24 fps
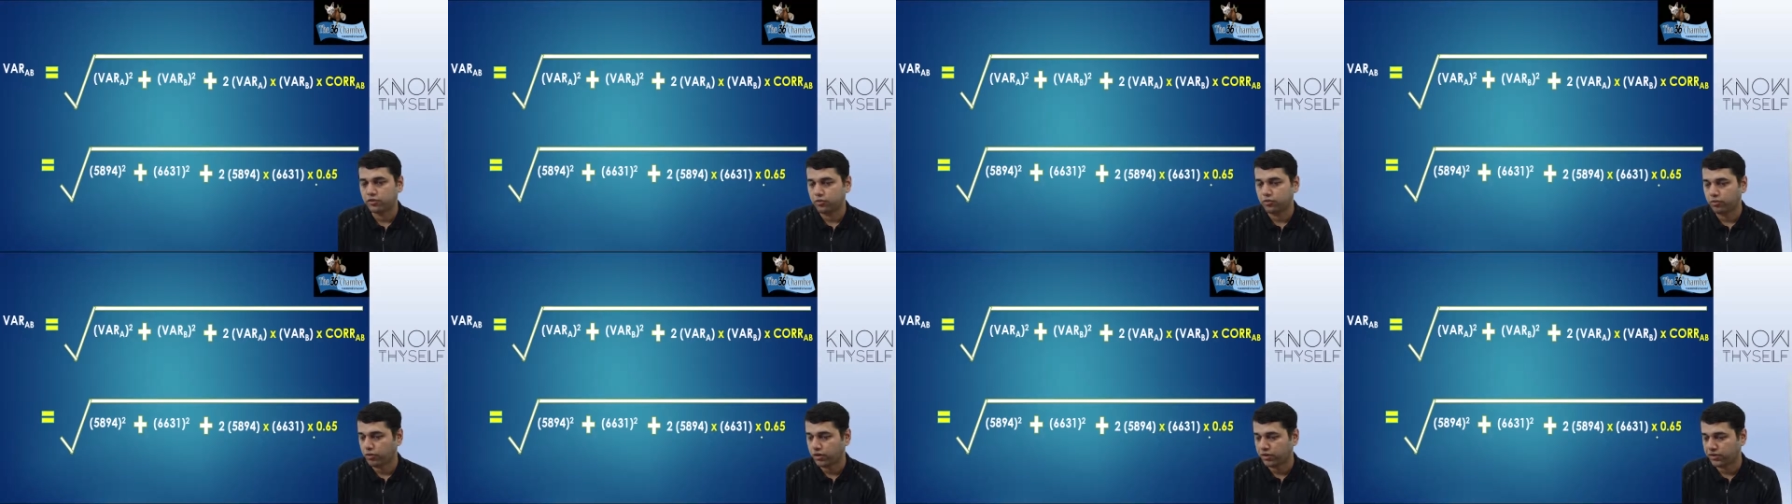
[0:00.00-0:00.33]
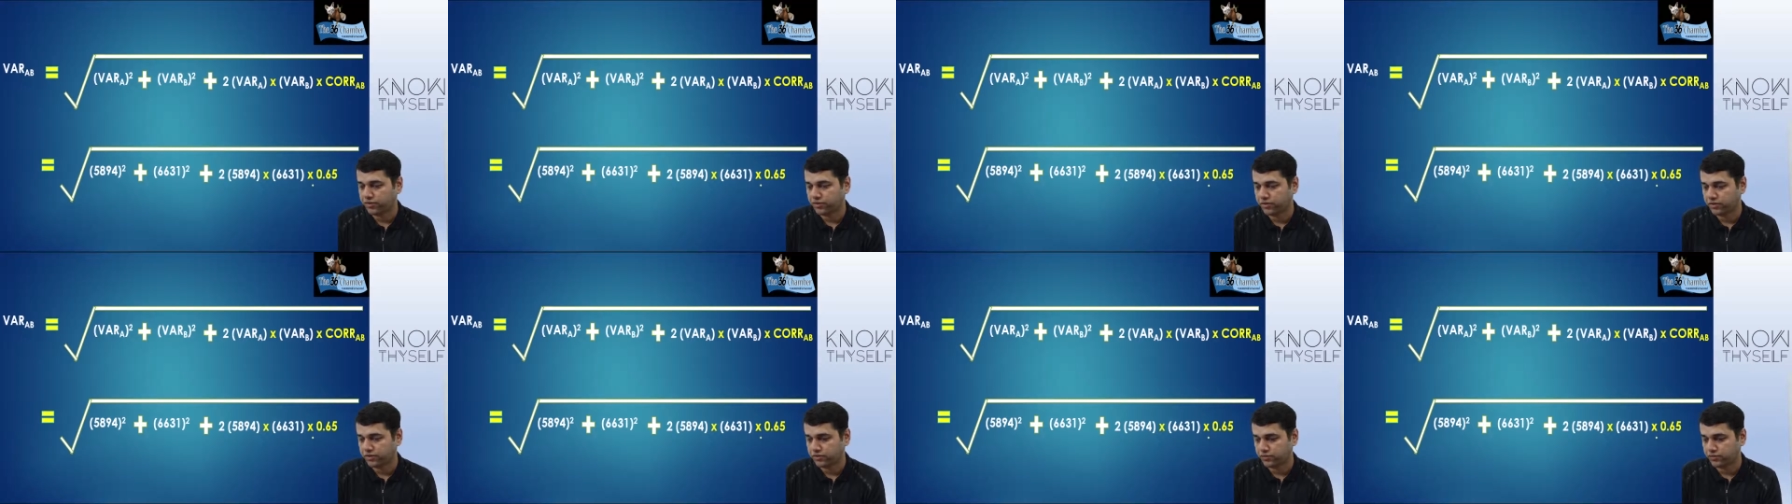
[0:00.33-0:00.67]

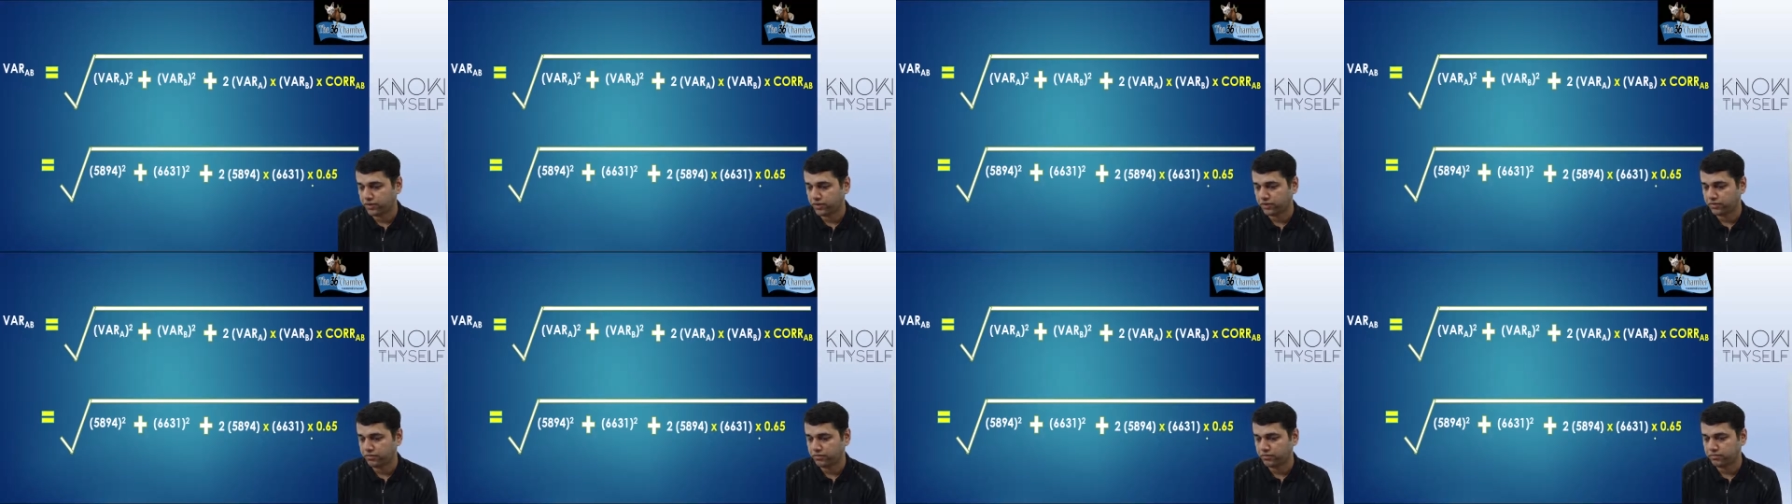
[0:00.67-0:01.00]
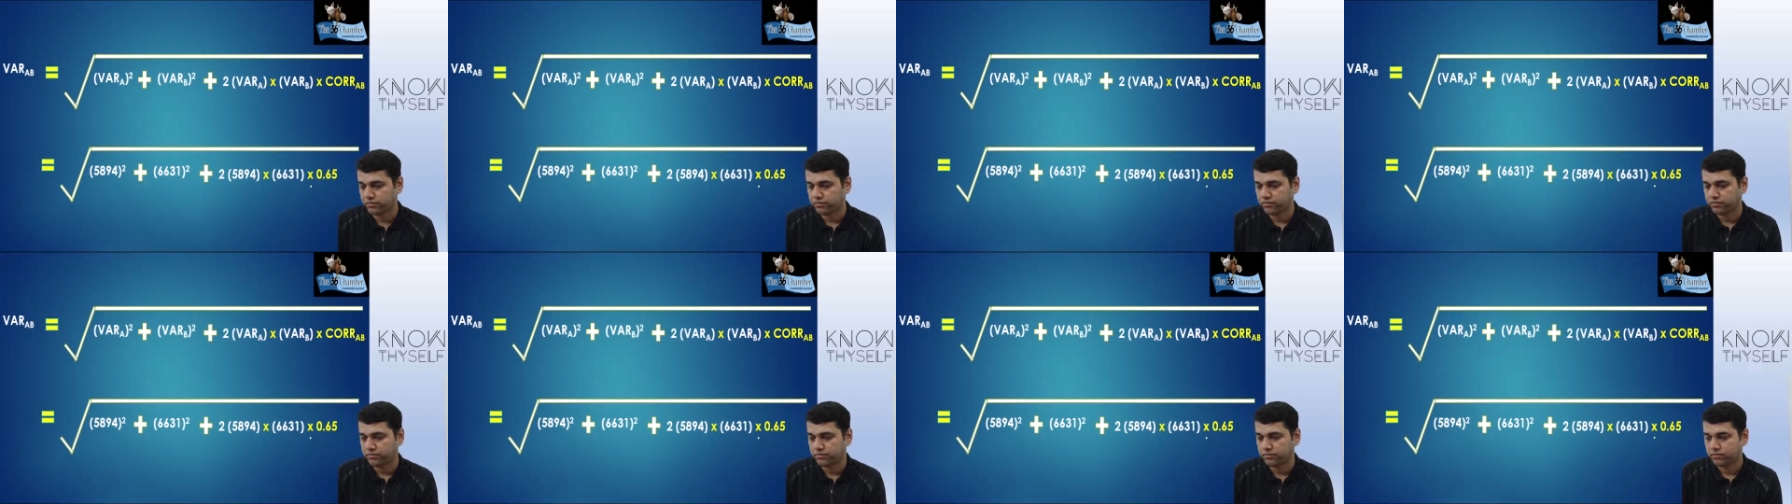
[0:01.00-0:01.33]
0.65.
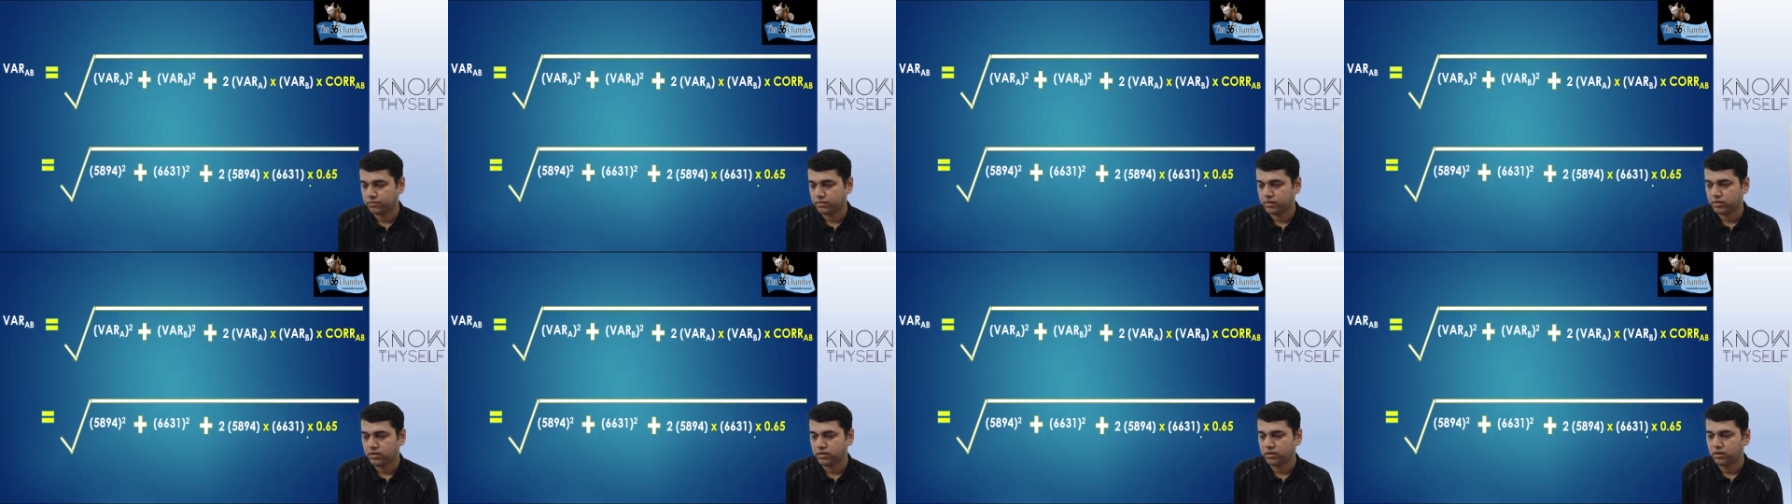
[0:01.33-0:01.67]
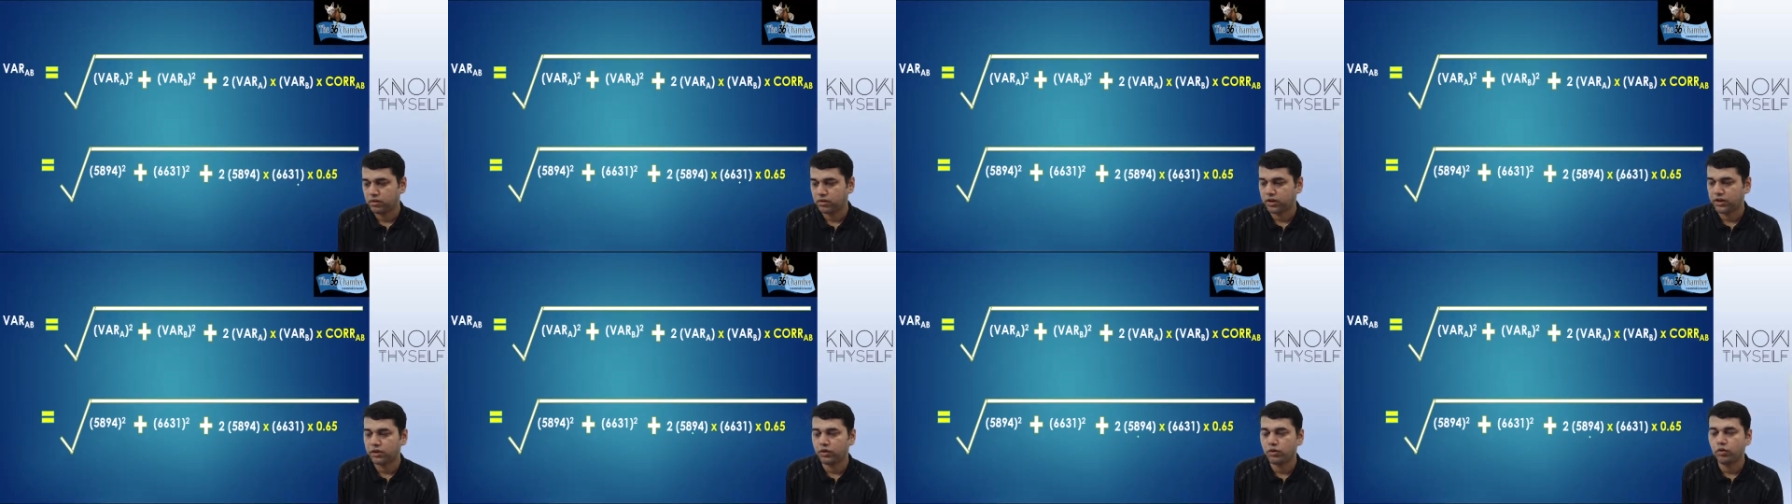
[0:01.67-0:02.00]

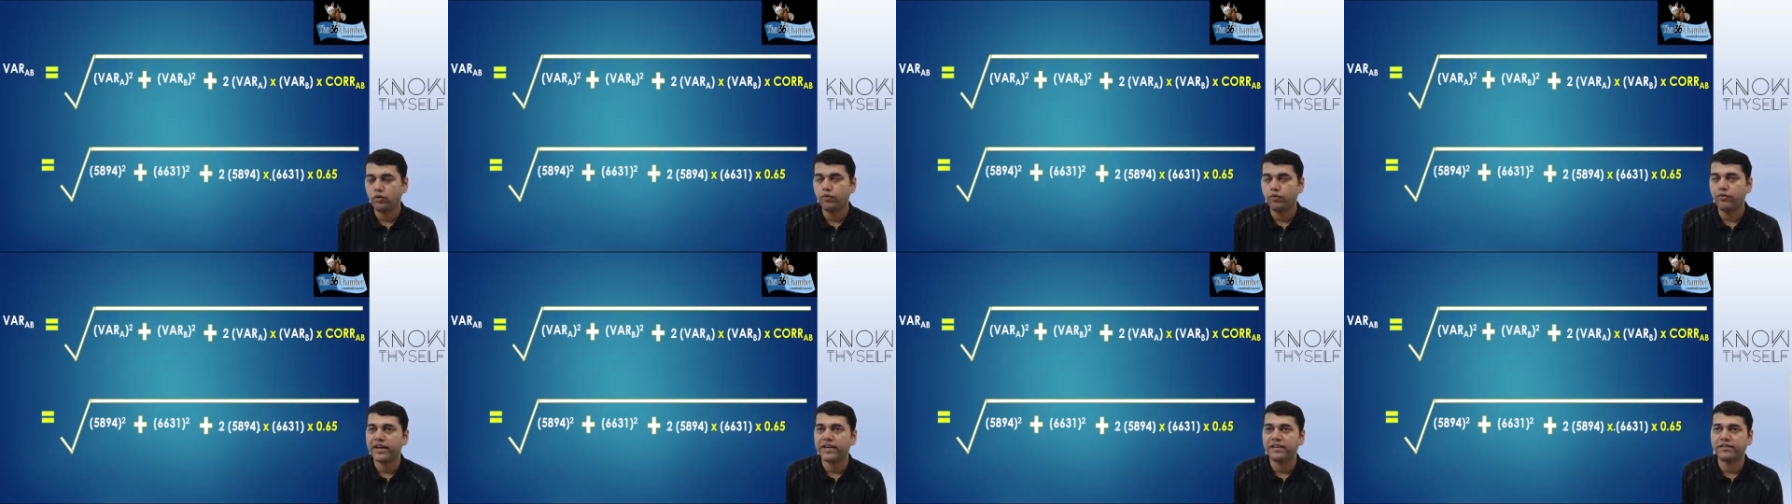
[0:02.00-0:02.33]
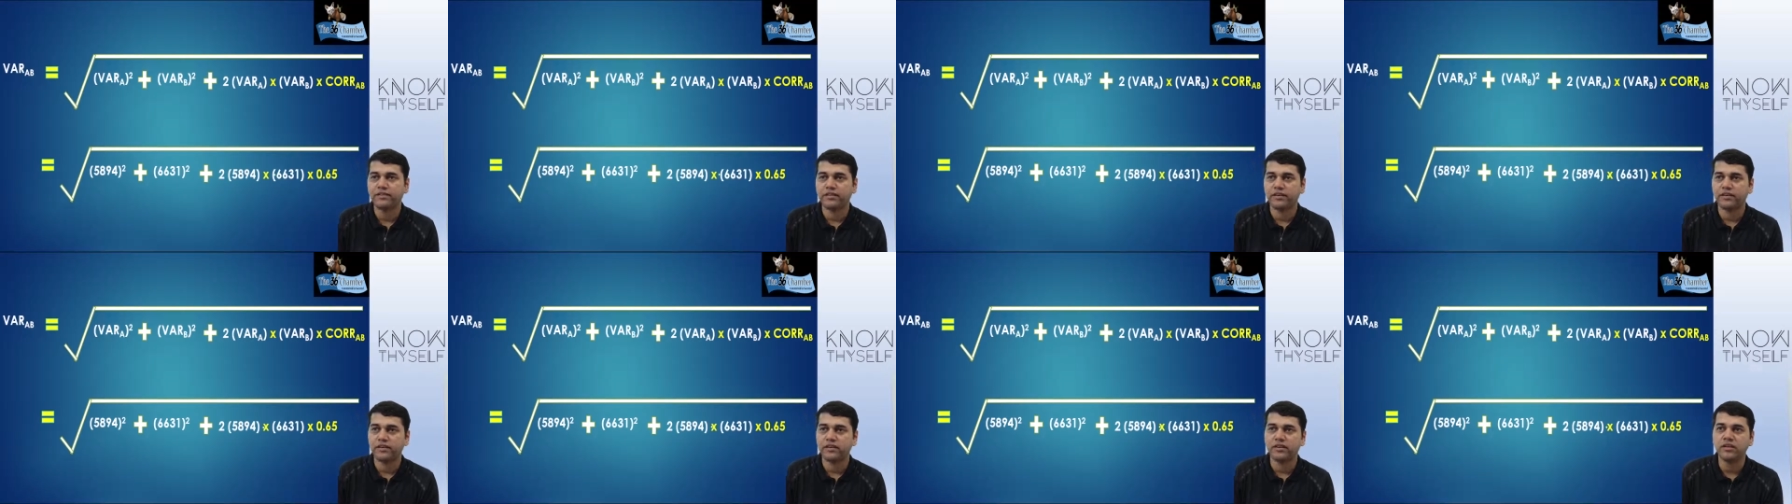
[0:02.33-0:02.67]
Okay, no weights
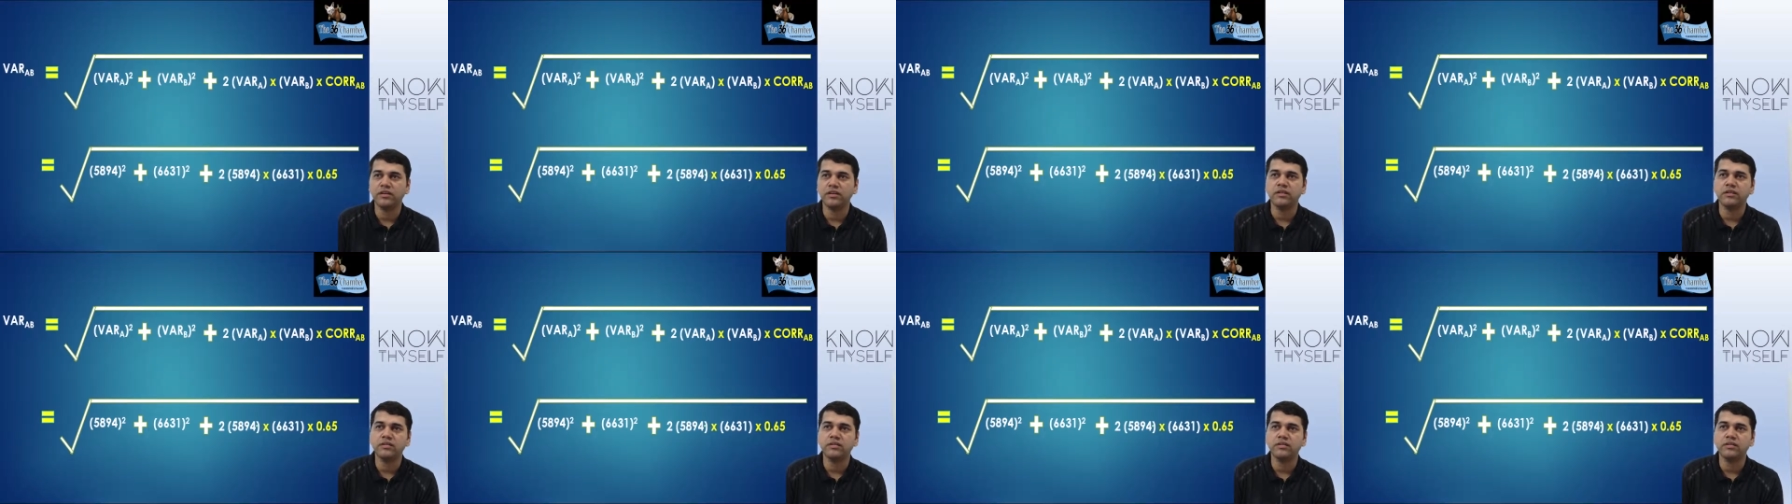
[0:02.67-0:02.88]
here. Huh?